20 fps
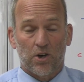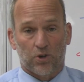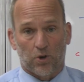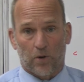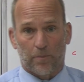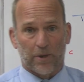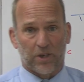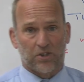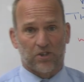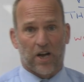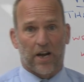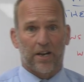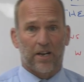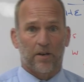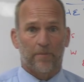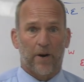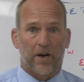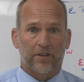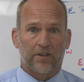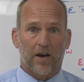So I'm
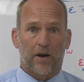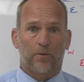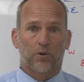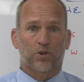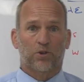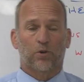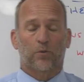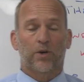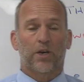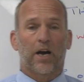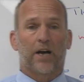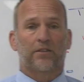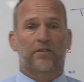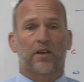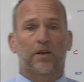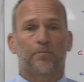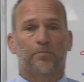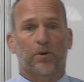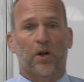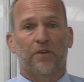excited about that one. So we got
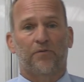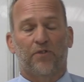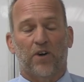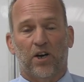the Play